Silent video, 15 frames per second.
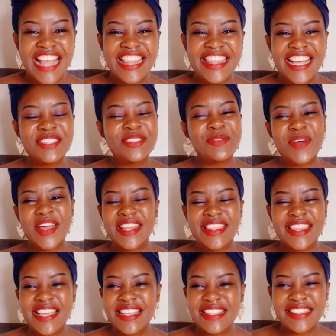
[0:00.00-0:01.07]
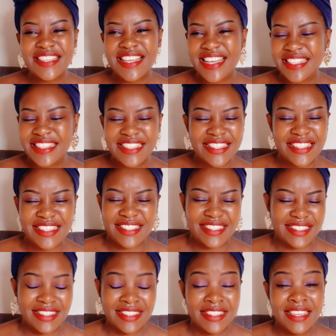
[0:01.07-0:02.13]
that's when things gets
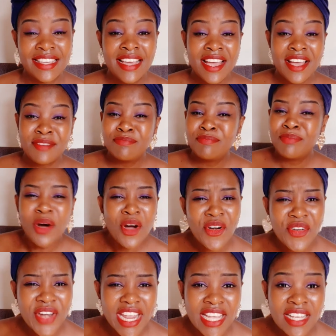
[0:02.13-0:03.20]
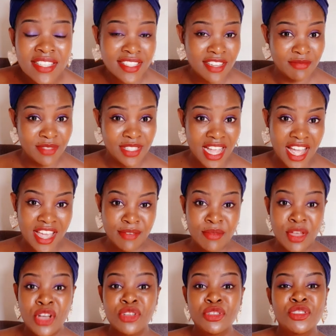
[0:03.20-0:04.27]
boring
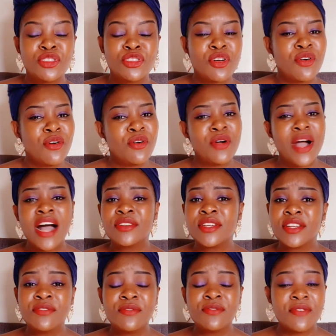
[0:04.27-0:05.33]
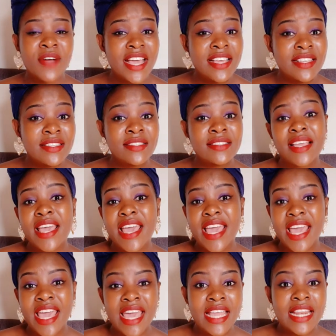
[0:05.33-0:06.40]
sometimes. So I would advise
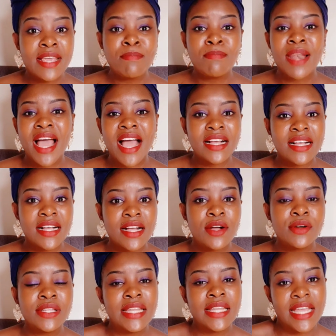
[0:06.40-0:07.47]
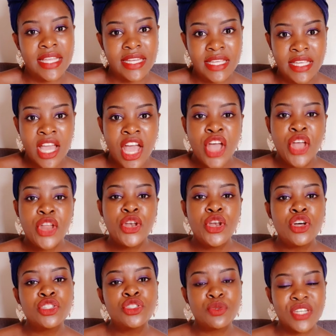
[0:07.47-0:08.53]
any black lady
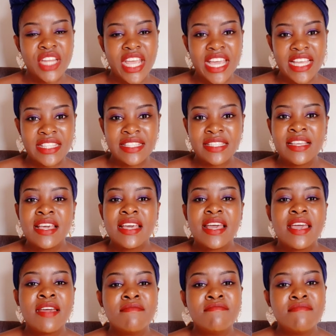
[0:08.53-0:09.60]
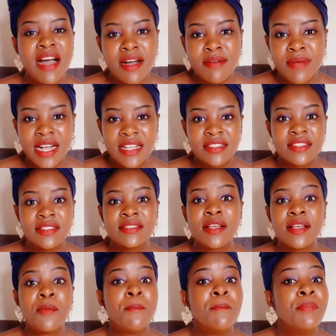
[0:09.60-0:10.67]
not to date a mama's
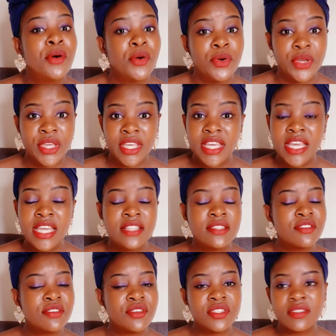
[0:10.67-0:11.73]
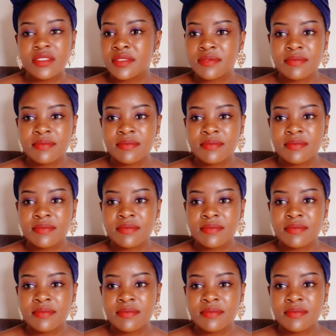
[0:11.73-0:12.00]
boy. It's not